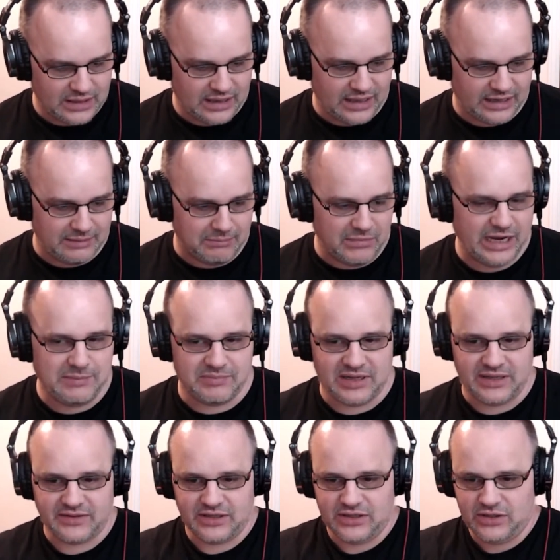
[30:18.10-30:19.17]
And it might
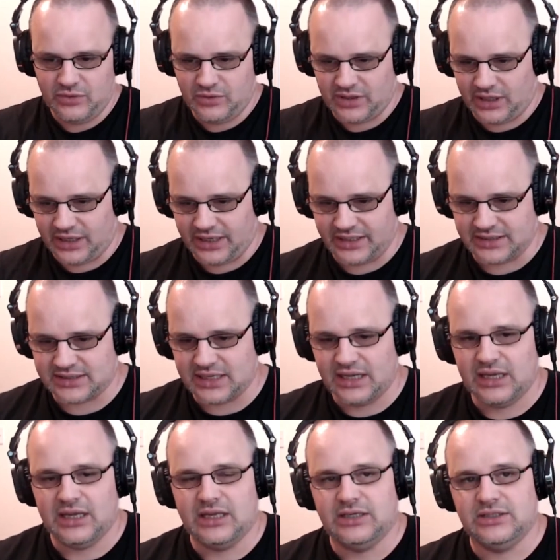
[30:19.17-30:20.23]
be that you guys
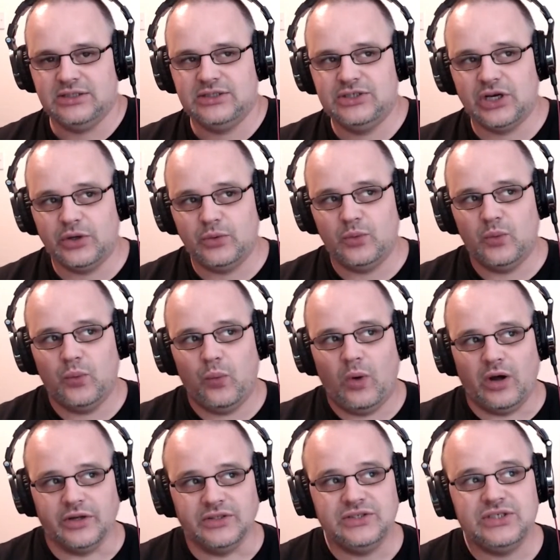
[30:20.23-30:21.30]
don't
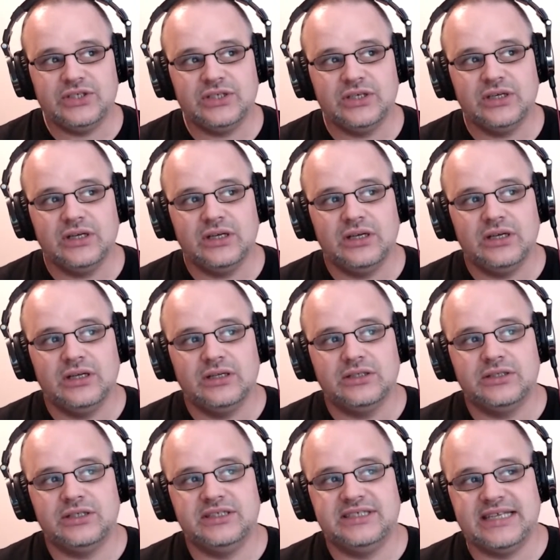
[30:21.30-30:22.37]
want
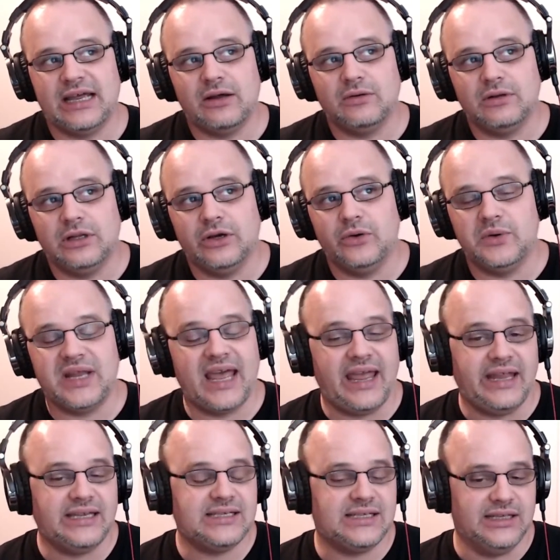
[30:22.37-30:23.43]
to download
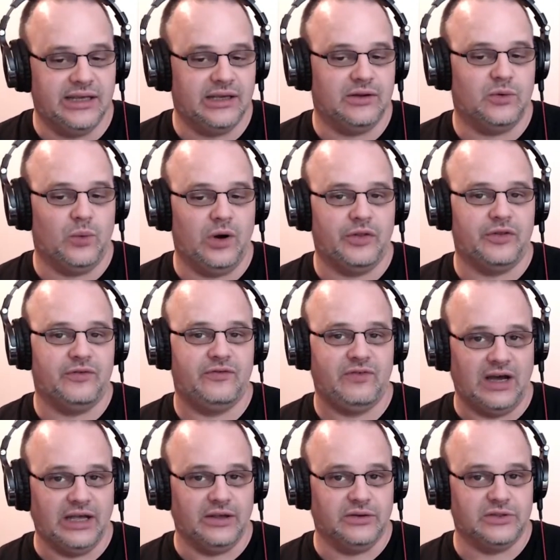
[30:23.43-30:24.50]
8 gig worth of
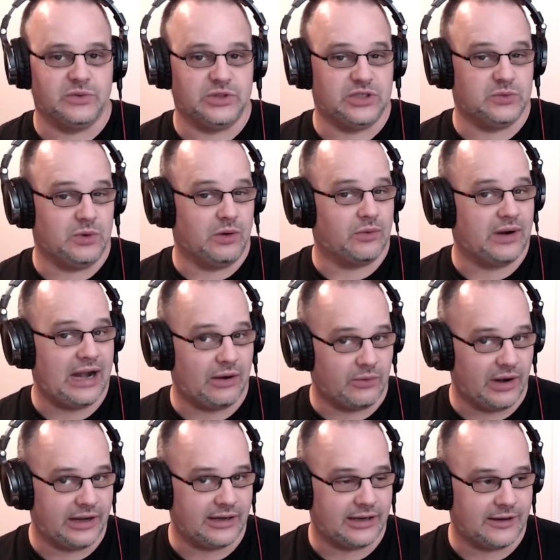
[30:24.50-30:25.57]
files, which is what we're at
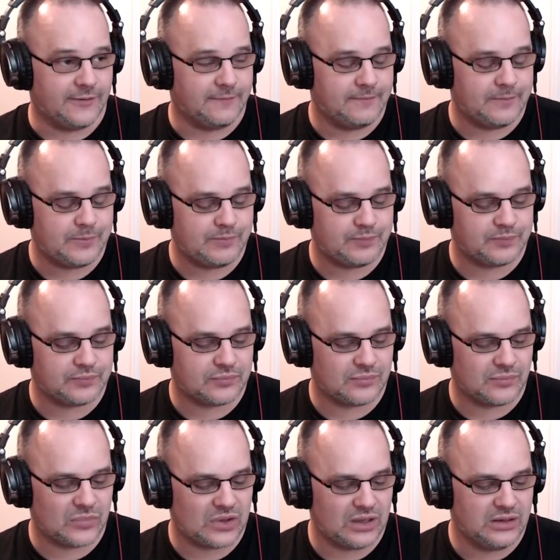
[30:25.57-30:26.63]
right now.
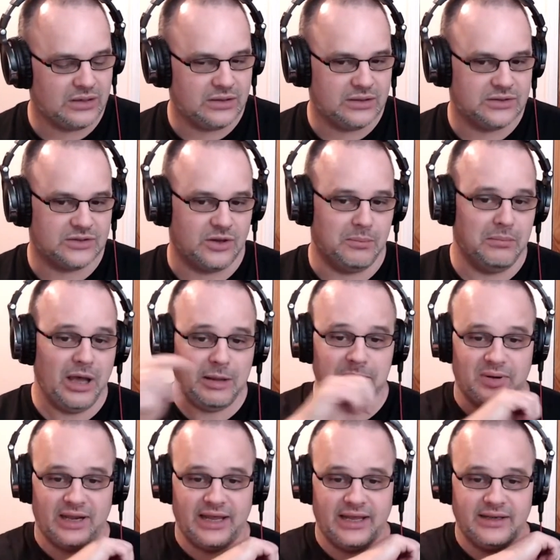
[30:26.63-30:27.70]
So my
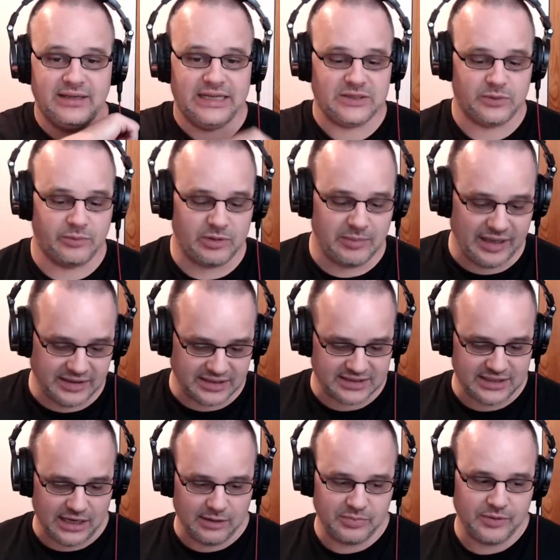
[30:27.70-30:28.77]
plan is when we make this
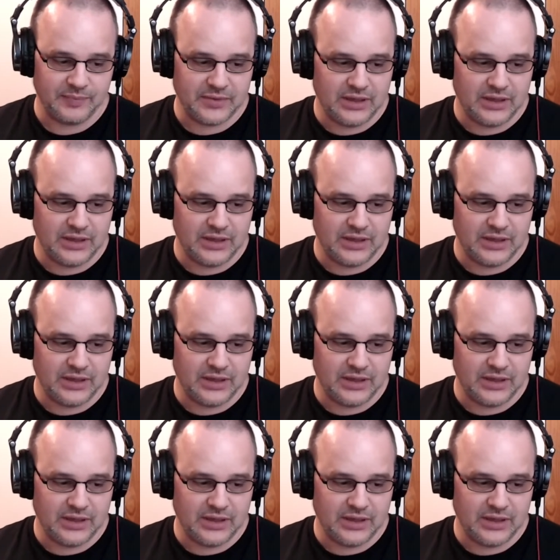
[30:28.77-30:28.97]
up,